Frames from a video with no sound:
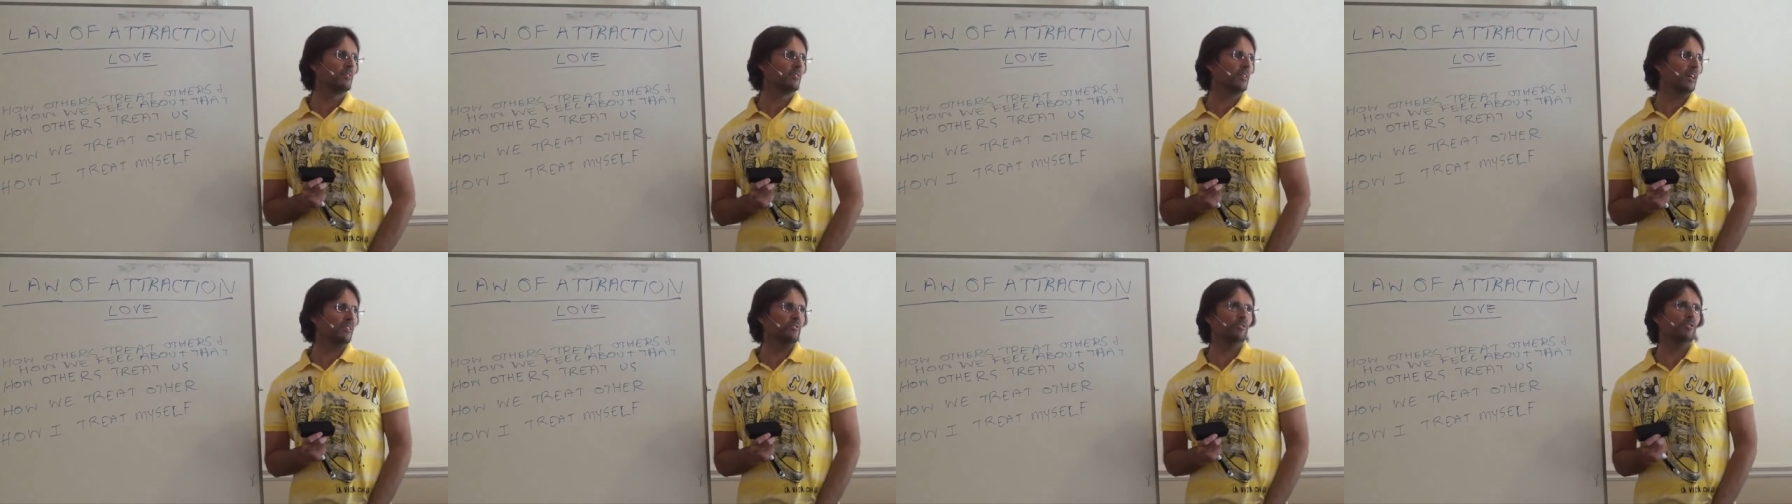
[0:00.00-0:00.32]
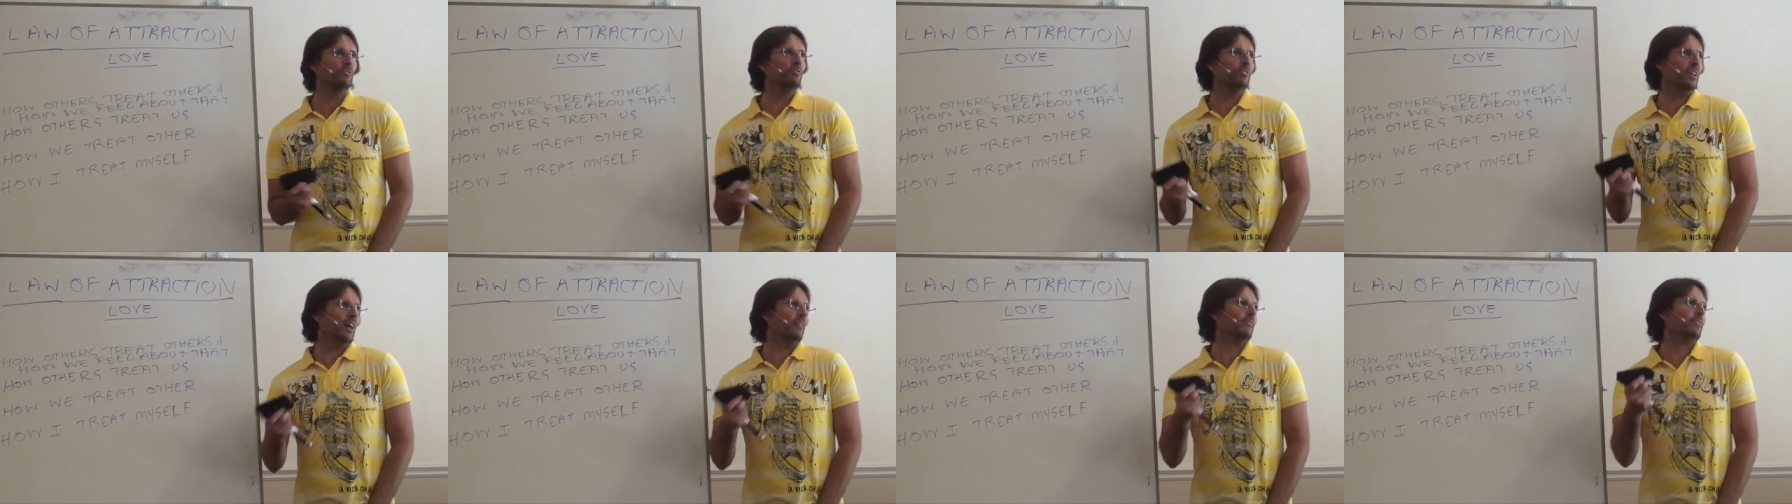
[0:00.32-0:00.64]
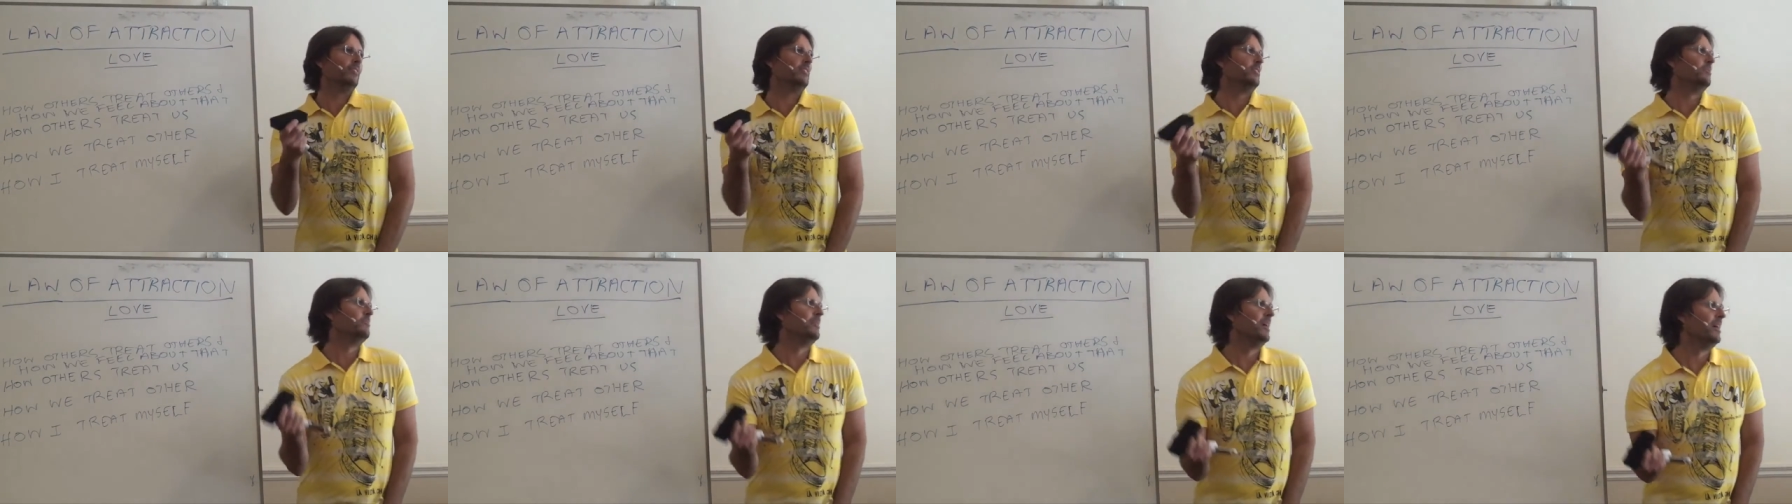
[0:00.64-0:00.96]
they do
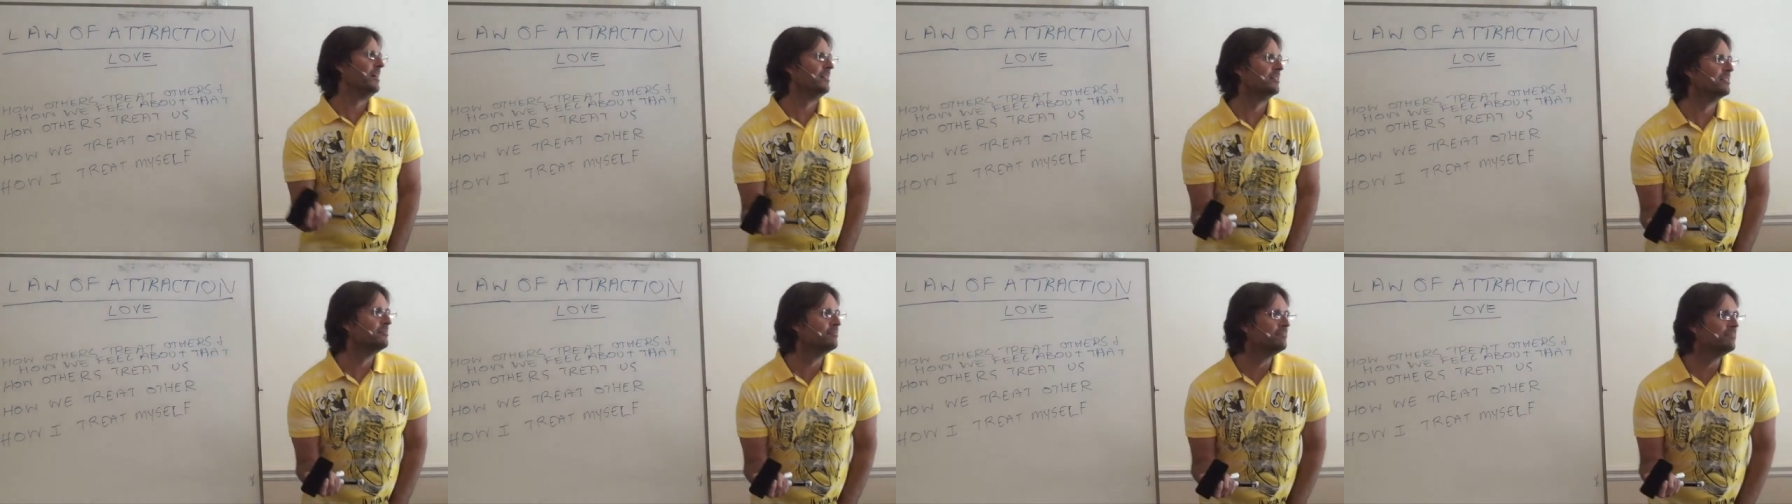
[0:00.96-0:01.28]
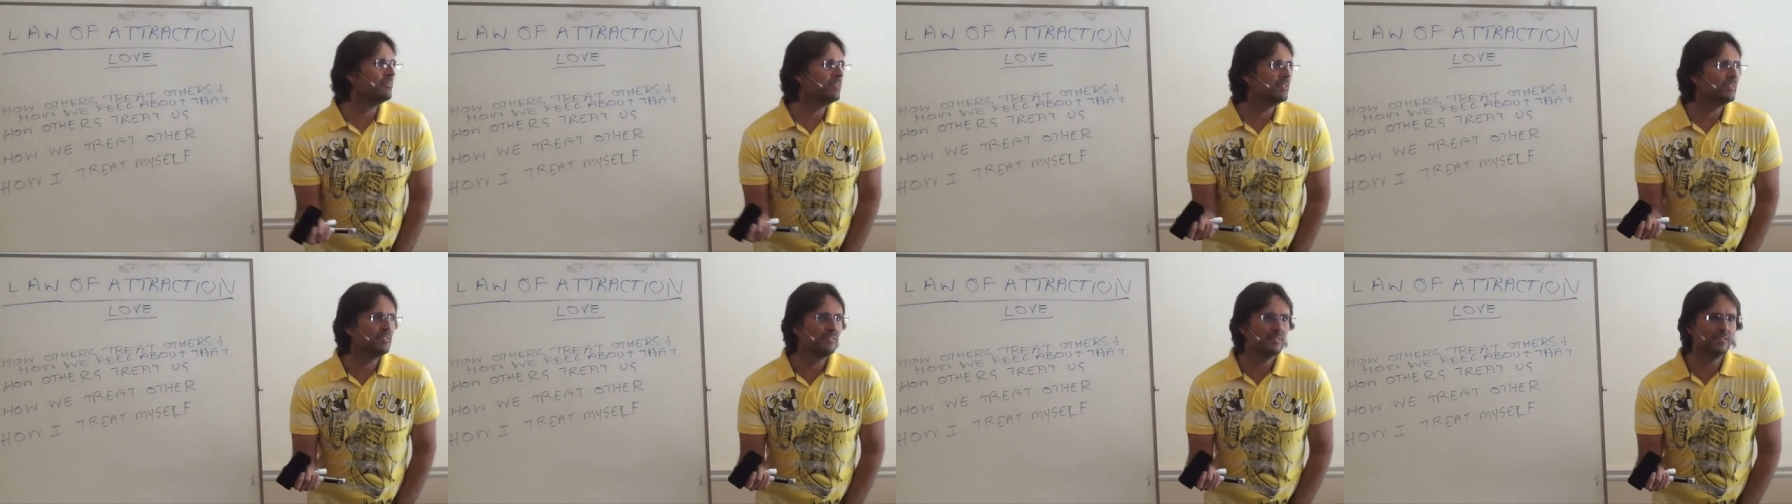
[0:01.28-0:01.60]
nothing about them